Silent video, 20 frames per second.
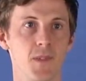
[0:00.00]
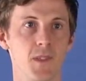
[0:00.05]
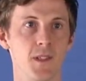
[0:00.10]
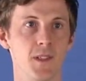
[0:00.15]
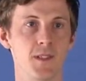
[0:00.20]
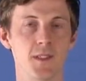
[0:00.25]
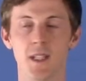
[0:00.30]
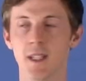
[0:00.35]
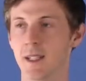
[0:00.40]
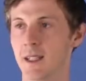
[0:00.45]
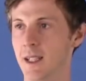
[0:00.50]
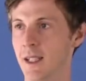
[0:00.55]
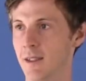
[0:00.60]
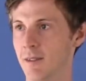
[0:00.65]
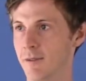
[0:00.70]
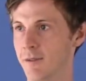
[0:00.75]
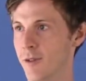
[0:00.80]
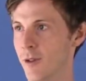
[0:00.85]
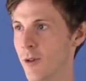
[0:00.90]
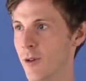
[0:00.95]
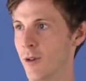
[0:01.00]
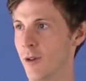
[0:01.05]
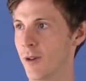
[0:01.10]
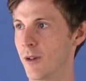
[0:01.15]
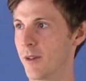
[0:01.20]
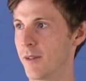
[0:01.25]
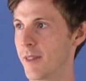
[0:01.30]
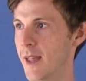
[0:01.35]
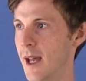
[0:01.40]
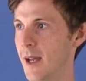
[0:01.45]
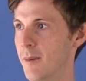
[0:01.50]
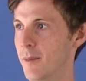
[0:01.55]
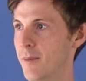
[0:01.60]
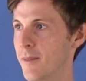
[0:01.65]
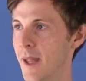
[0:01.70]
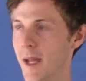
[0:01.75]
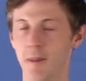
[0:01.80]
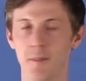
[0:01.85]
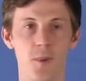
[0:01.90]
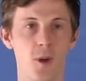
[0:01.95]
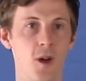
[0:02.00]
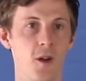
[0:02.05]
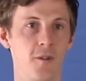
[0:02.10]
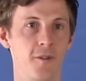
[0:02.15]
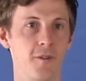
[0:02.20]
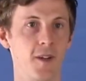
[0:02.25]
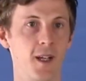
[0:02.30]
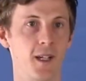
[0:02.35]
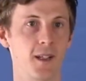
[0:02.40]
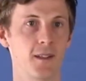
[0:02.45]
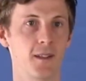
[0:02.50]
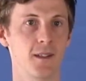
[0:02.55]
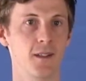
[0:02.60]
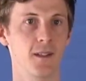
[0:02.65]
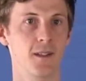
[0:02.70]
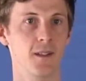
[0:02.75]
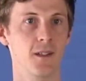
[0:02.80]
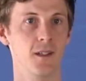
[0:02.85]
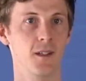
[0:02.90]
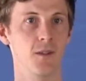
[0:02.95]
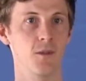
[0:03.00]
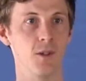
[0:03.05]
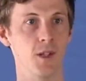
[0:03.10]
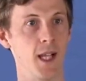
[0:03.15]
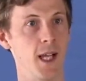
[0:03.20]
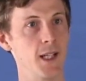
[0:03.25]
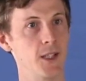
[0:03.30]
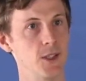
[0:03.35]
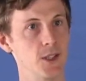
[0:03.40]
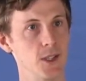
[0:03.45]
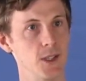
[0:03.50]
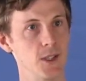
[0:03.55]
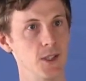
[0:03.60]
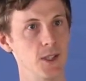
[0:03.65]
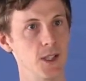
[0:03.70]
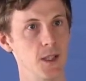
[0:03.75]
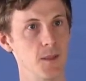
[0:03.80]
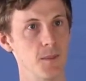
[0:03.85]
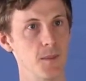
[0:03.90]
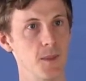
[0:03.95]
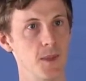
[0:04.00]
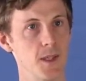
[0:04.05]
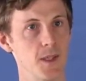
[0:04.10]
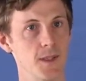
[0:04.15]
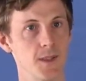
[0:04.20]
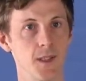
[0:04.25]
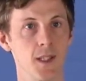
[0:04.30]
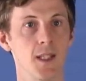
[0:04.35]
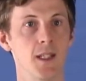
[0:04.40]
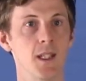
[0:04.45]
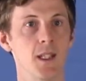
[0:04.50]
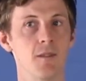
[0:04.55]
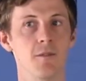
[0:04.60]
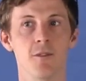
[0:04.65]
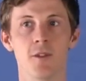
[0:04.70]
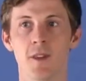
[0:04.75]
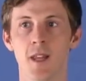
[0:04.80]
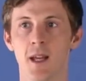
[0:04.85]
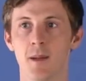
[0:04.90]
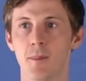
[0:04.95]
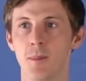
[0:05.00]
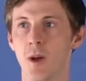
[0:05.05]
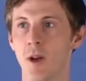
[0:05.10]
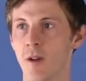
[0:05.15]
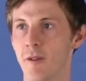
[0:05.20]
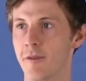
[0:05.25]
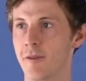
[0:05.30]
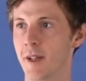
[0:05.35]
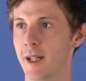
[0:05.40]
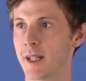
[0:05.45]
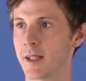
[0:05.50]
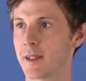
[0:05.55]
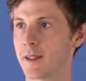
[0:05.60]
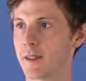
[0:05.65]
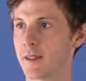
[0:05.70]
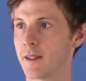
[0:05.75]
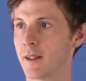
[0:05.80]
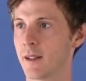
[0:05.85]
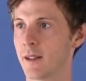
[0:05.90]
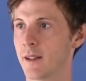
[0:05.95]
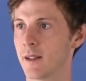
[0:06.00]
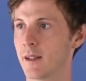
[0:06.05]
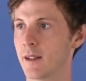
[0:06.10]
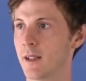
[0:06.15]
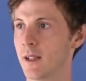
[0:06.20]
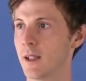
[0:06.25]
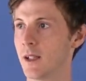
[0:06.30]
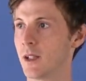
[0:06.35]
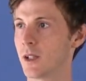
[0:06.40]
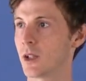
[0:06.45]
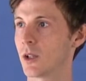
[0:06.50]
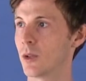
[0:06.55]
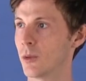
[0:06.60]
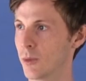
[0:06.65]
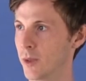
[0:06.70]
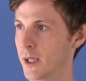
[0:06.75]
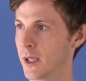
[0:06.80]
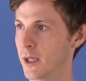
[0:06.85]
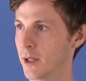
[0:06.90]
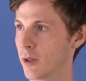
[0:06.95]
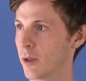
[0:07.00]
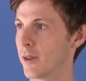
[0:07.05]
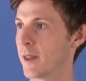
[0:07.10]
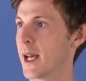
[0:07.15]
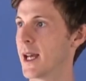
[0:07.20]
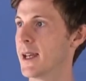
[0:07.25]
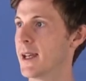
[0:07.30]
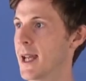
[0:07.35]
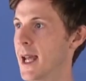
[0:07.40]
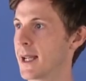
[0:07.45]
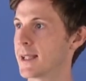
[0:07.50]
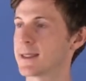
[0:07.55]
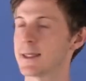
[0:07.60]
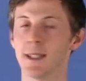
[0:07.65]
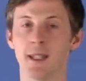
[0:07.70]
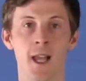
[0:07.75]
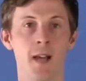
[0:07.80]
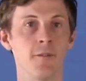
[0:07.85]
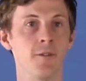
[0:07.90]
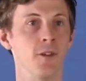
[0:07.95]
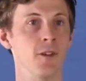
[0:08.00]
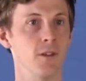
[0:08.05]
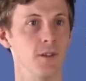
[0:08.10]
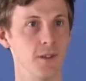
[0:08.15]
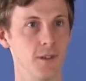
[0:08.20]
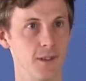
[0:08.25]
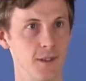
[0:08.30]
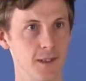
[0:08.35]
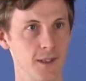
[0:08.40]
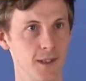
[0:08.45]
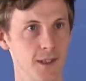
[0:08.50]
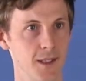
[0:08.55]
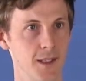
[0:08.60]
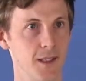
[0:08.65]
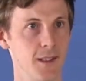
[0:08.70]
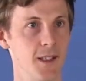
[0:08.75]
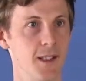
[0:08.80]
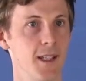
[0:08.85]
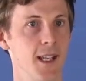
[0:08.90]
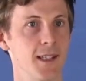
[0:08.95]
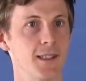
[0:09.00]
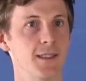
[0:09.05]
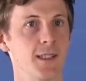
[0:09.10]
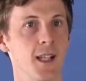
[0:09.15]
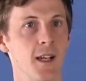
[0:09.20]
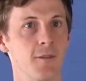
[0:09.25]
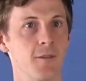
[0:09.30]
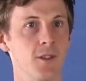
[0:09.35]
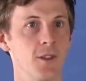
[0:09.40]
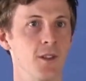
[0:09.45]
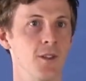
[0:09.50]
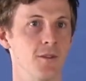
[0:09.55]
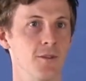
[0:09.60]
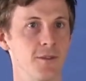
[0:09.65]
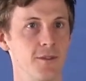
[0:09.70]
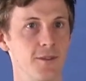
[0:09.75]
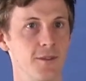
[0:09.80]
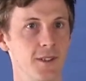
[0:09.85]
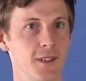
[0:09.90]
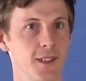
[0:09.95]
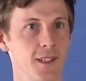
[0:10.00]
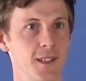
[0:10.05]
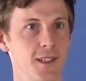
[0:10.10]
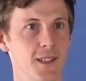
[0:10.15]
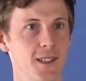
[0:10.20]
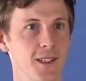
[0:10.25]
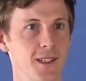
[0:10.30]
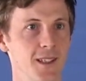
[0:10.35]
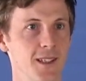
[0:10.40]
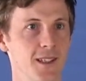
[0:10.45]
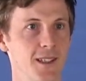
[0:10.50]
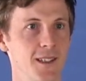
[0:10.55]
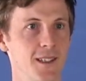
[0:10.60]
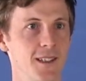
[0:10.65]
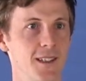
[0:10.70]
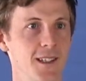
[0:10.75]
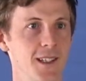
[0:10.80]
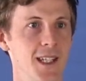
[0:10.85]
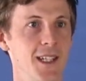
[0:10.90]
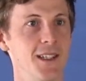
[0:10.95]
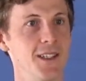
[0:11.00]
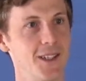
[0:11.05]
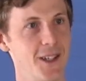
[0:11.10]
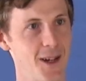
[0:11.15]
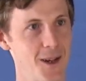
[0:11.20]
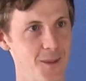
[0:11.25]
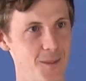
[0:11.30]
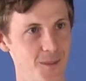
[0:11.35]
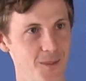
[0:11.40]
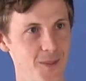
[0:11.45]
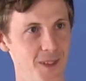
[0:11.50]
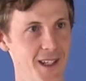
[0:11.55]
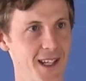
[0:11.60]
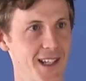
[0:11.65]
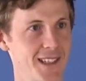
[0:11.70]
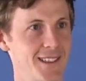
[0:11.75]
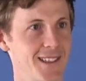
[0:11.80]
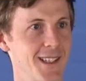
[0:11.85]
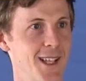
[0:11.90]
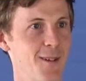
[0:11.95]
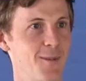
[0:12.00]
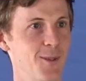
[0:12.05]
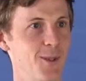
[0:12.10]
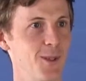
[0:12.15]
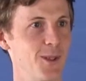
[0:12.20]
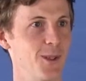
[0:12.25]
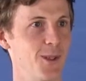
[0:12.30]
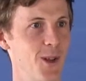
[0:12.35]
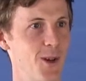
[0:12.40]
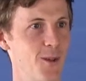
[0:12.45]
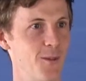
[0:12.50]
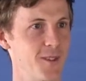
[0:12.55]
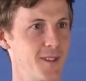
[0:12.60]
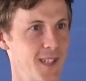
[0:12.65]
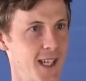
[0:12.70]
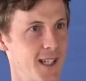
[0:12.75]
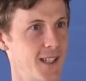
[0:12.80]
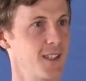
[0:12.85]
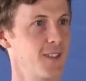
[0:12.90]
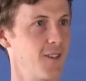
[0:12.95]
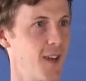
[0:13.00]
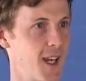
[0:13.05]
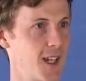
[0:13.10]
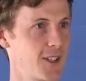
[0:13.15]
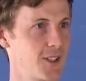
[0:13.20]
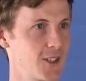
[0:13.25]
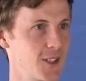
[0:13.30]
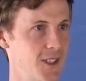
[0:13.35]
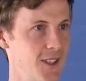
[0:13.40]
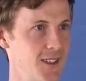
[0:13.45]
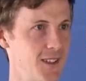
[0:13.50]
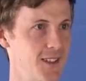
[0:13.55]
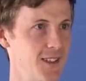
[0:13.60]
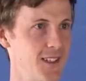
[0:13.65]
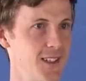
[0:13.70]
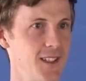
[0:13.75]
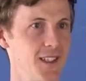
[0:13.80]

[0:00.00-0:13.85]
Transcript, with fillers: seeking for that, that perfect relationship, seeking for that perfect uh, career or that next level, the next level of income, the next level of satisfaction